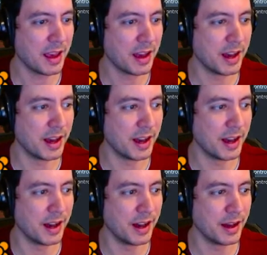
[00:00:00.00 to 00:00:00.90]

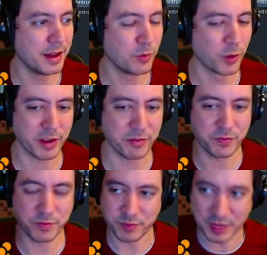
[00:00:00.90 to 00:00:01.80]
We're going to
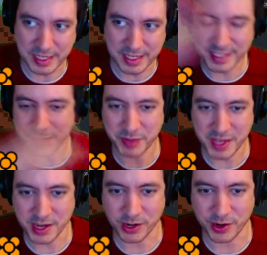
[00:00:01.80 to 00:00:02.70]

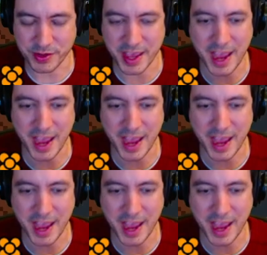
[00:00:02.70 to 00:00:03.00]
disappear the